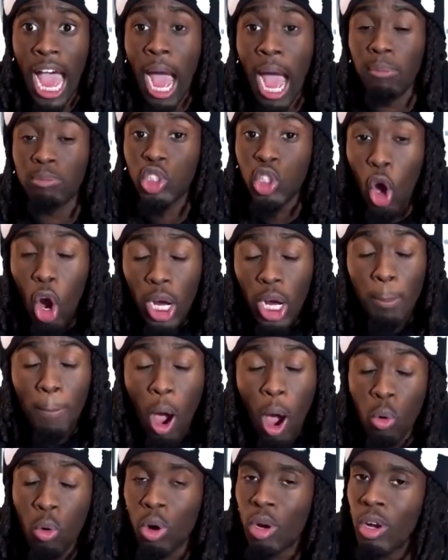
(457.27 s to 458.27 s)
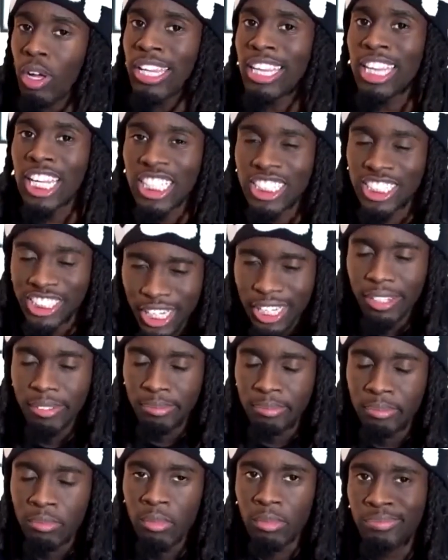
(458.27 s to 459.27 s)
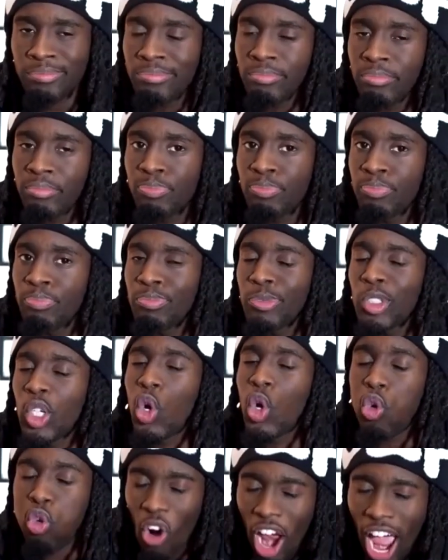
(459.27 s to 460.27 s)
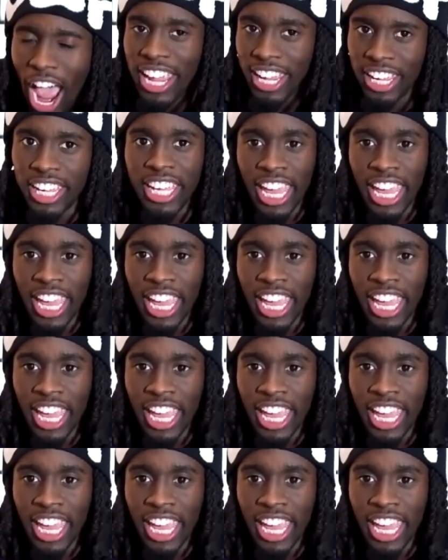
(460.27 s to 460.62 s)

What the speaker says: I'm talking about legit crying,